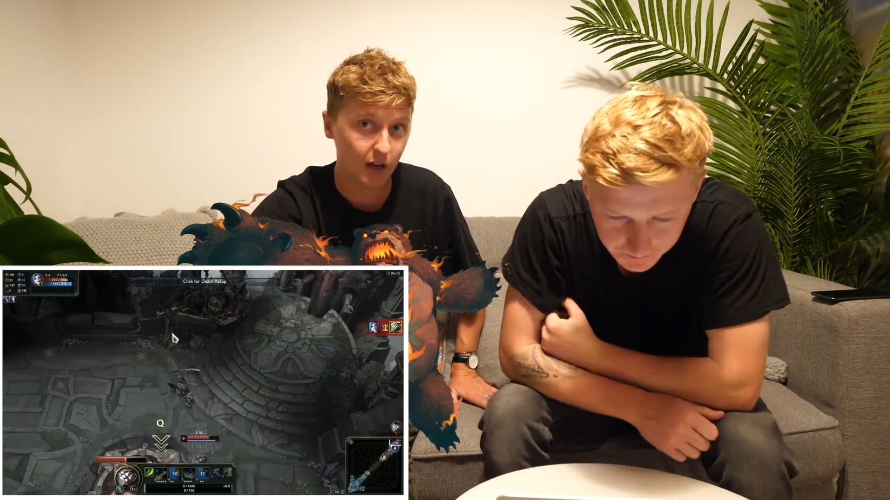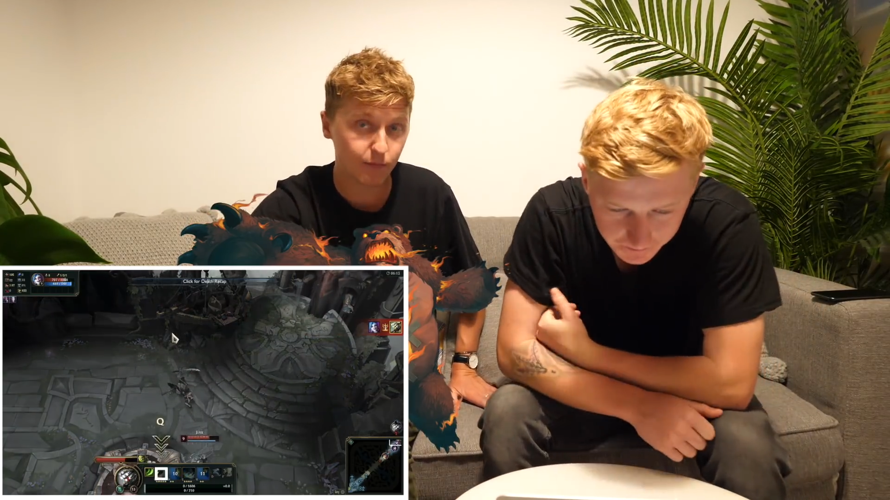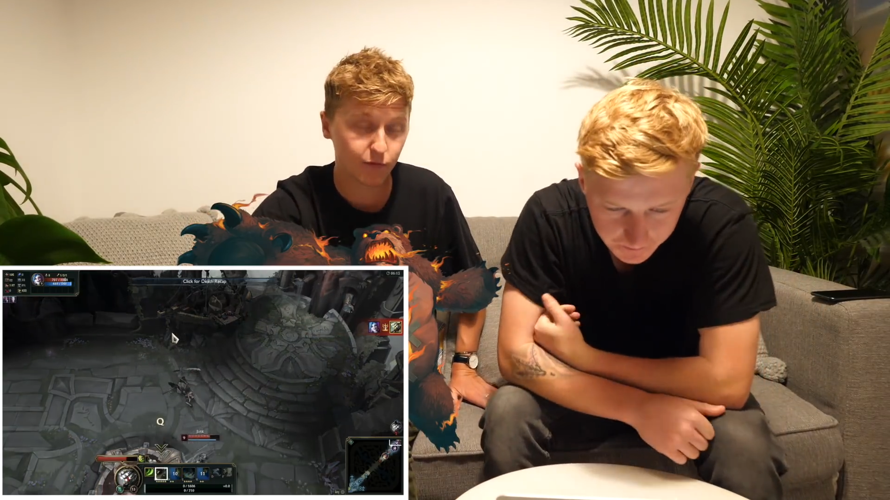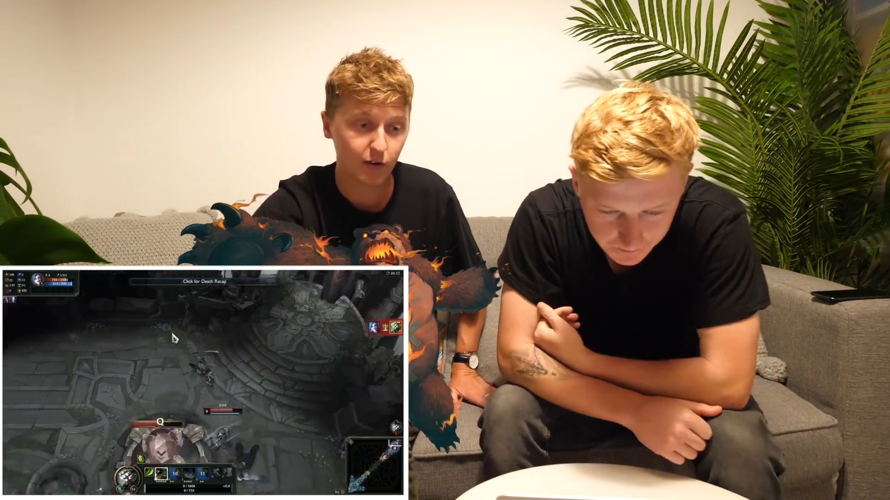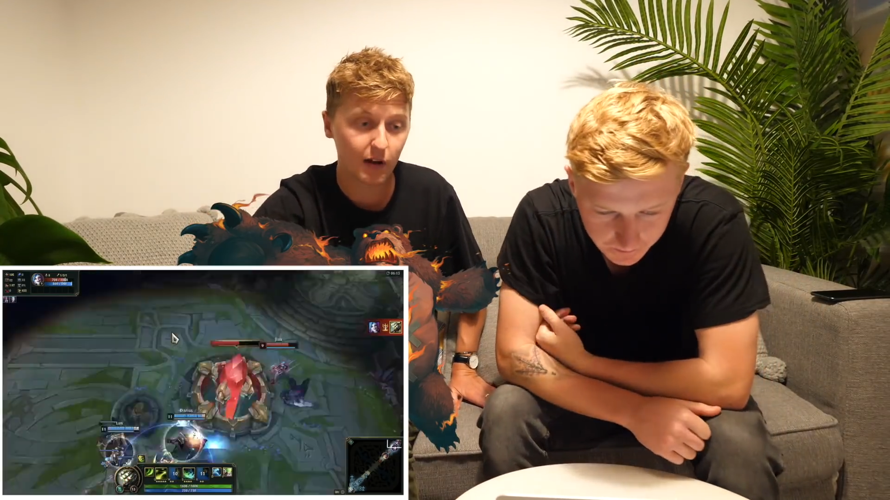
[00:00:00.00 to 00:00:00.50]
up
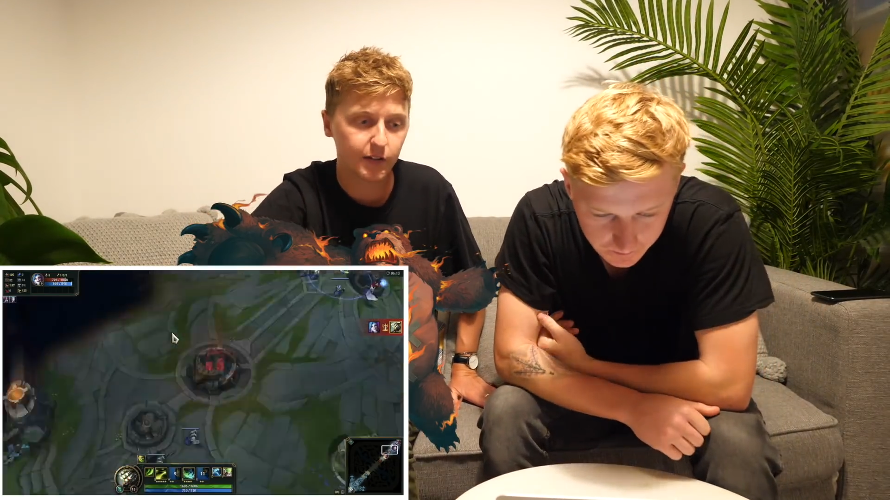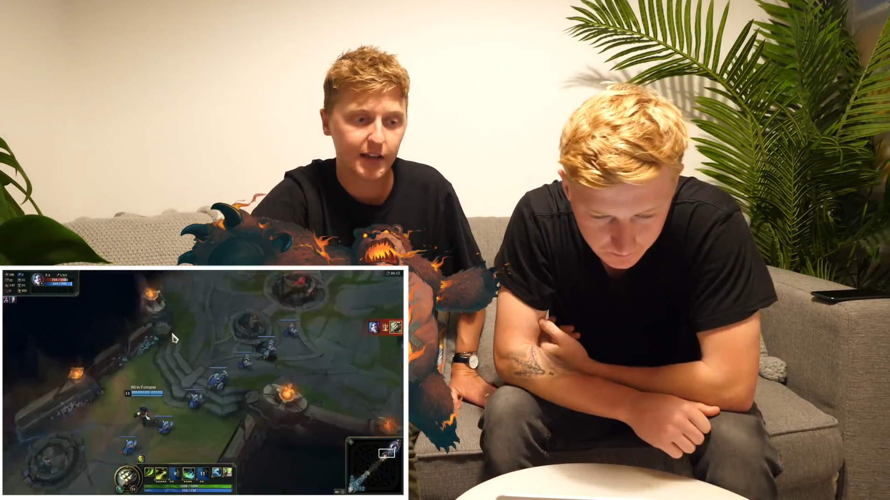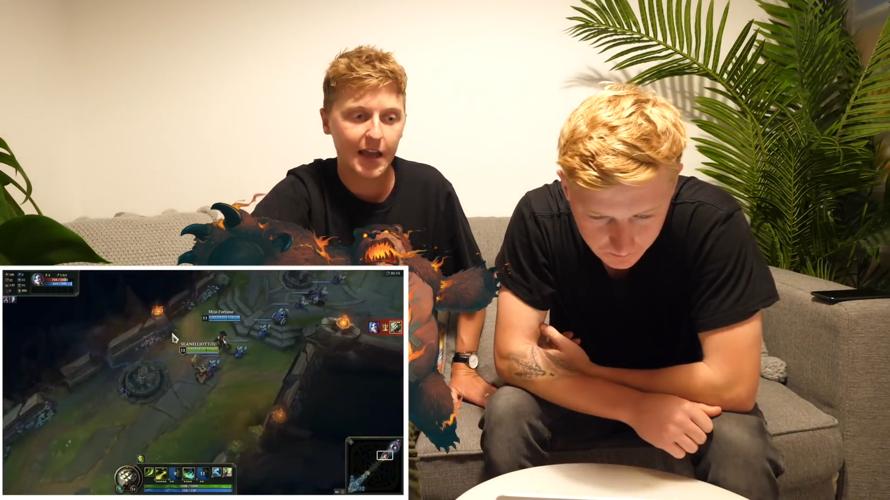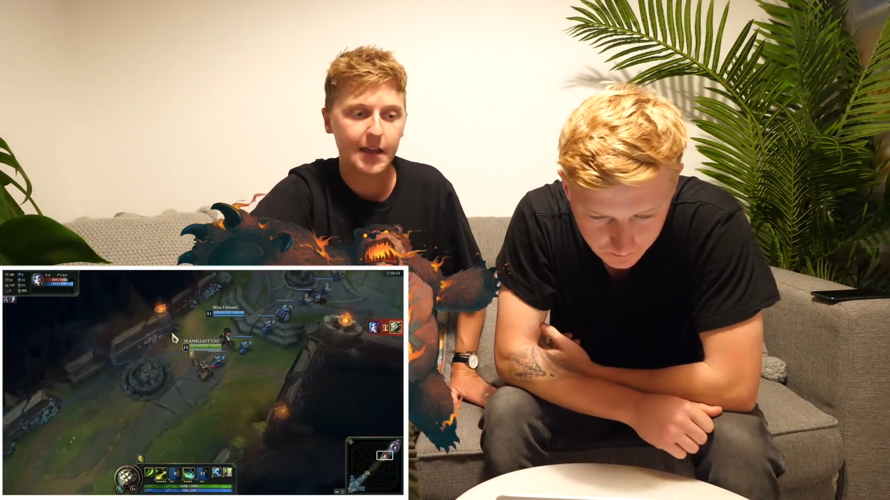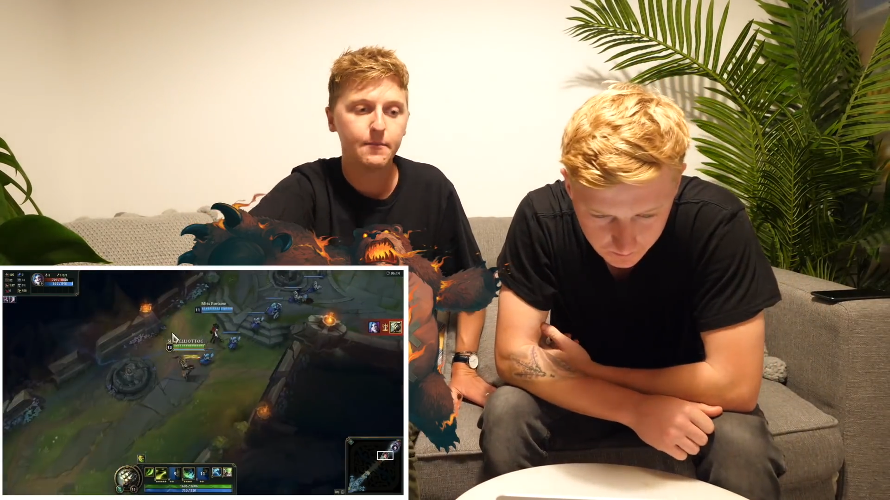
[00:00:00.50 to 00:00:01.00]
throughout the
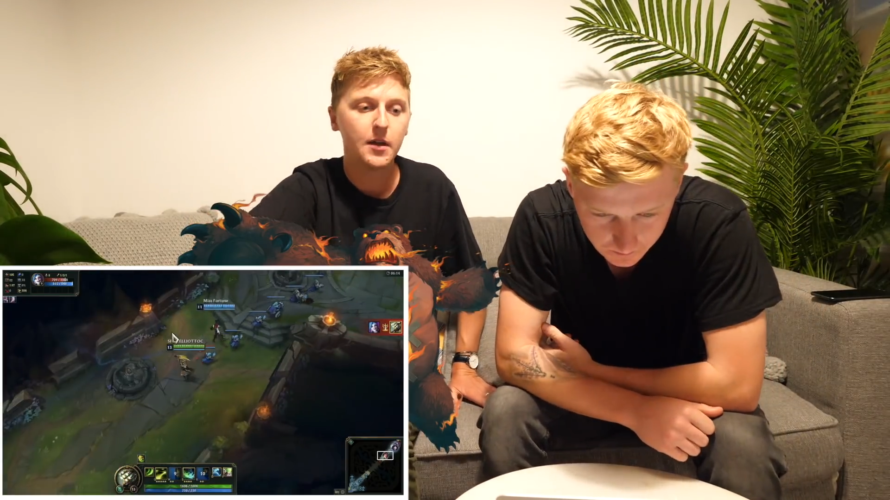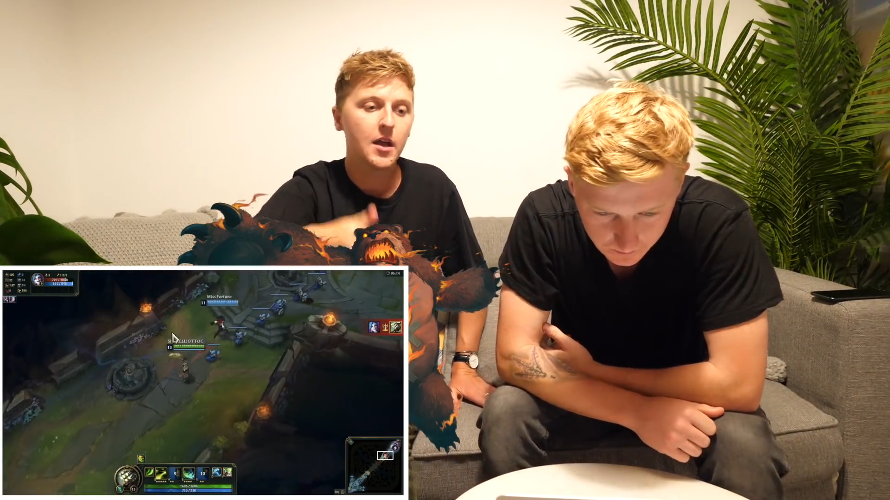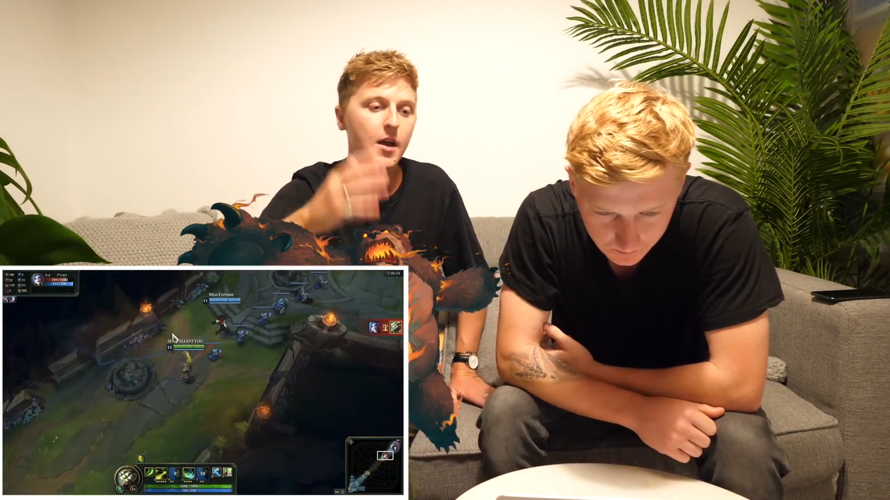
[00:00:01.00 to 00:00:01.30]
game.